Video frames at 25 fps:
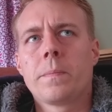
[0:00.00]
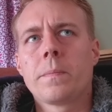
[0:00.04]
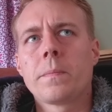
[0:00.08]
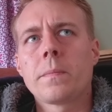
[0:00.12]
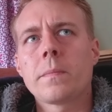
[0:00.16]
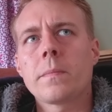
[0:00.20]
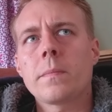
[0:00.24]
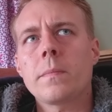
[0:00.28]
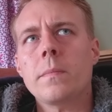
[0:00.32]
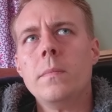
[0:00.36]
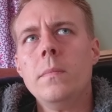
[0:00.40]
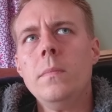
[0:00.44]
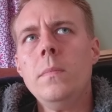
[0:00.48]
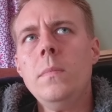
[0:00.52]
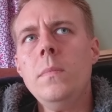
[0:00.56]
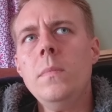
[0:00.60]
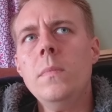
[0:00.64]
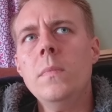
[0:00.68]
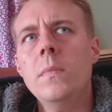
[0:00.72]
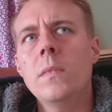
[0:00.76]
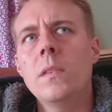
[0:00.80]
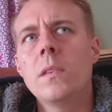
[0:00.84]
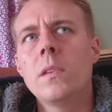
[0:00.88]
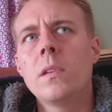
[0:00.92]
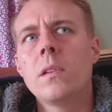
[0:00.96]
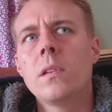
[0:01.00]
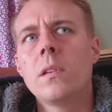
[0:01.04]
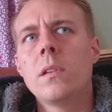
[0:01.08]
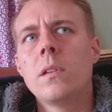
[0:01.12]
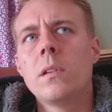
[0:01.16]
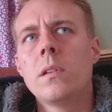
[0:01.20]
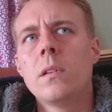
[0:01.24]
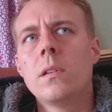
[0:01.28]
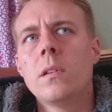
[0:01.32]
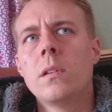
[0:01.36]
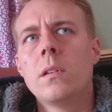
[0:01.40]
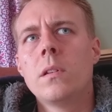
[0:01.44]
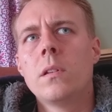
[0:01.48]

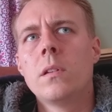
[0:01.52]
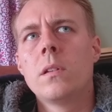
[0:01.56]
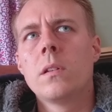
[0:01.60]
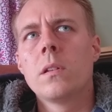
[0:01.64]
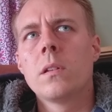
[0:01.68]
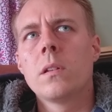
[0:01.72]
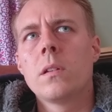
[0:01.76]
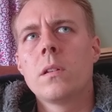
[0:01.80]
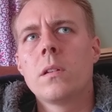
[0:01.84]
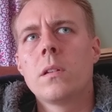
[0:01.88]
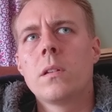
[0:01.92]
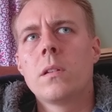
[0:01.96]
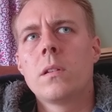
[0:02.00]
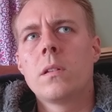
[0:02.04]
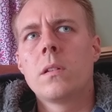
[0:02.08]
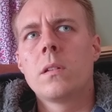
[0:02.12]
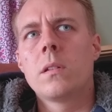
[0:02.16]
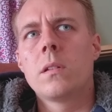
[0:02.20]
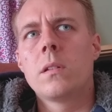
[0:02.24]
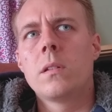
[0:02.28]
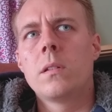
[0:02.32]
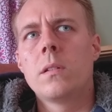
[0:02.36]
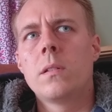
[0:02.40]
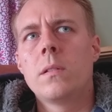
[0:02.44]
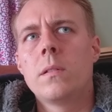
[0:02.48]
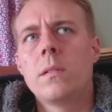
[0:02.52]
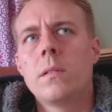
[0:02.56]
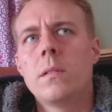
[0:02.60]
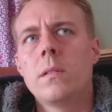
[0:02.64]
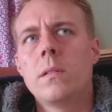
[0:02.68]
No one is speaking in this clip.